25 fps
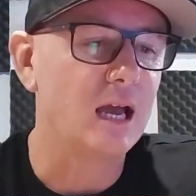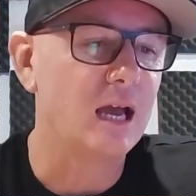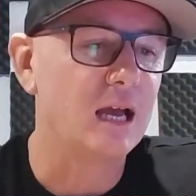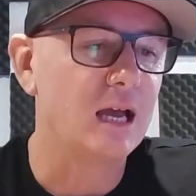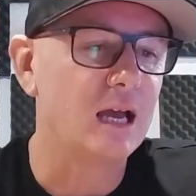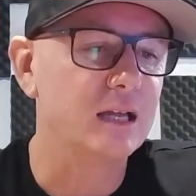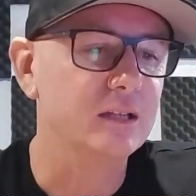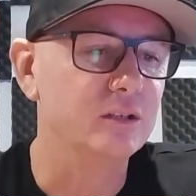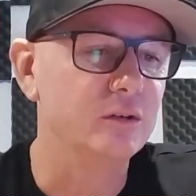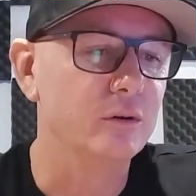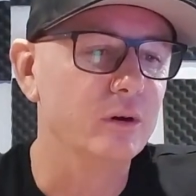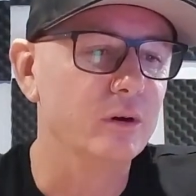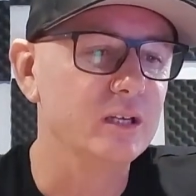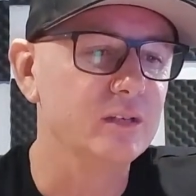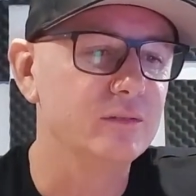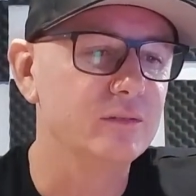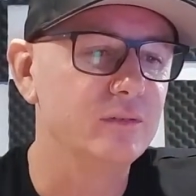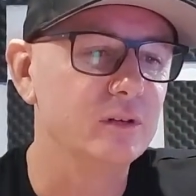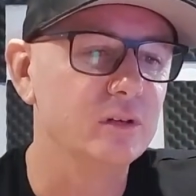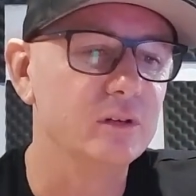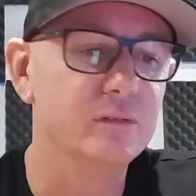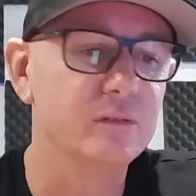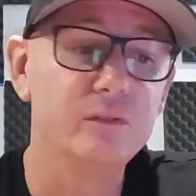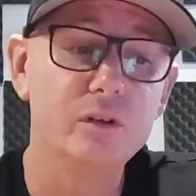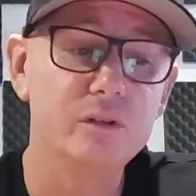degrees
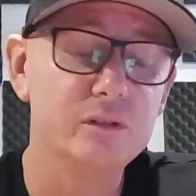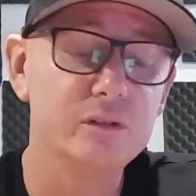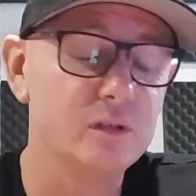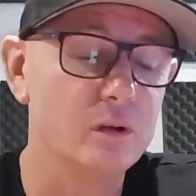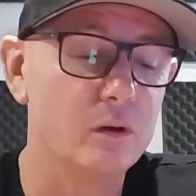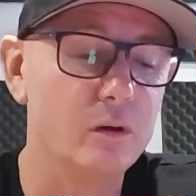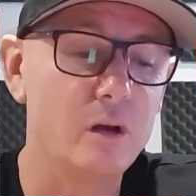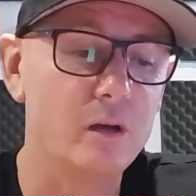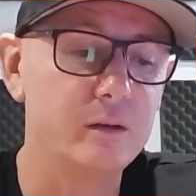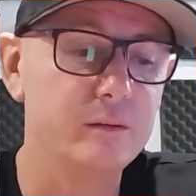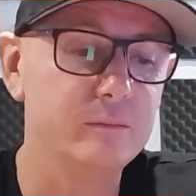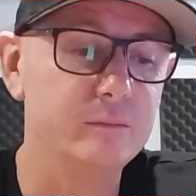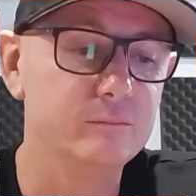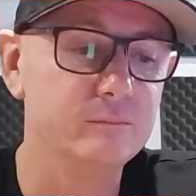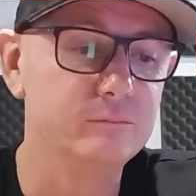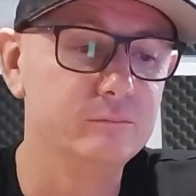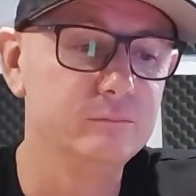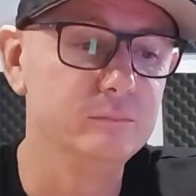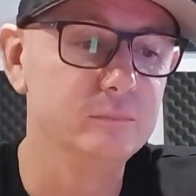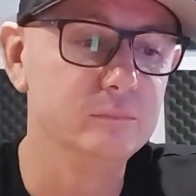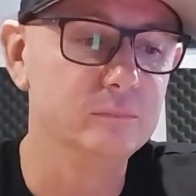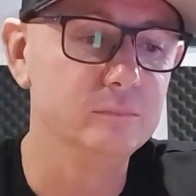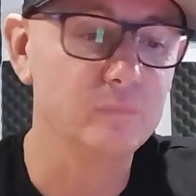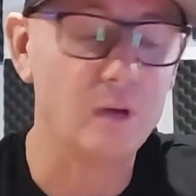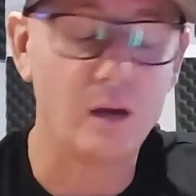field of view. So
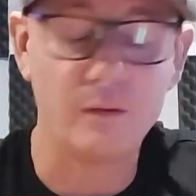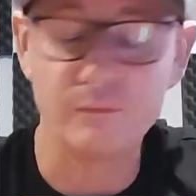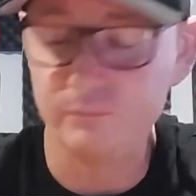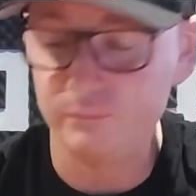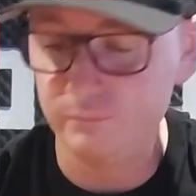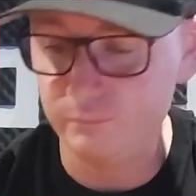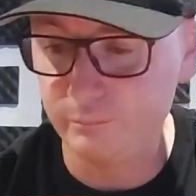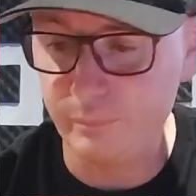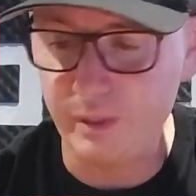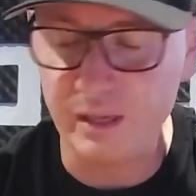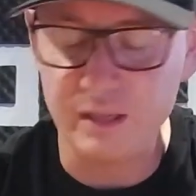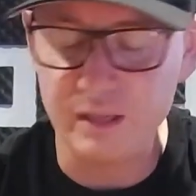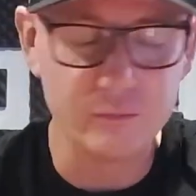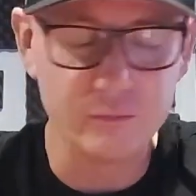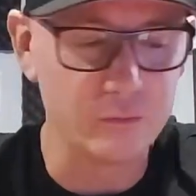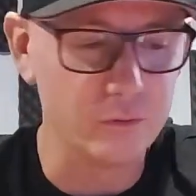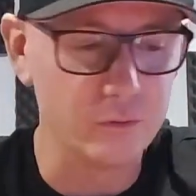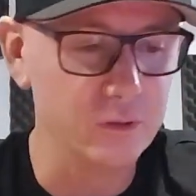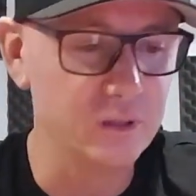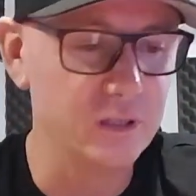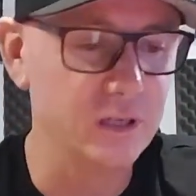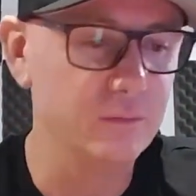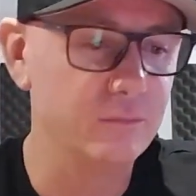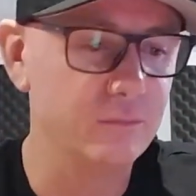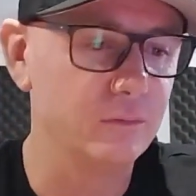I've been through
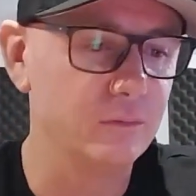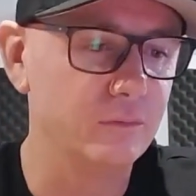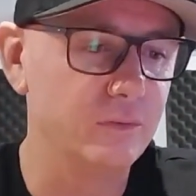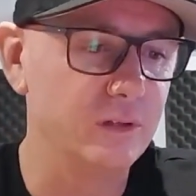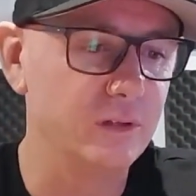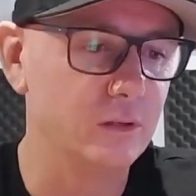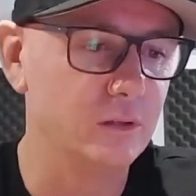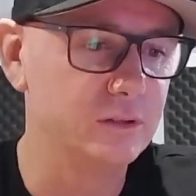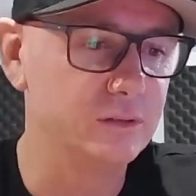the different fields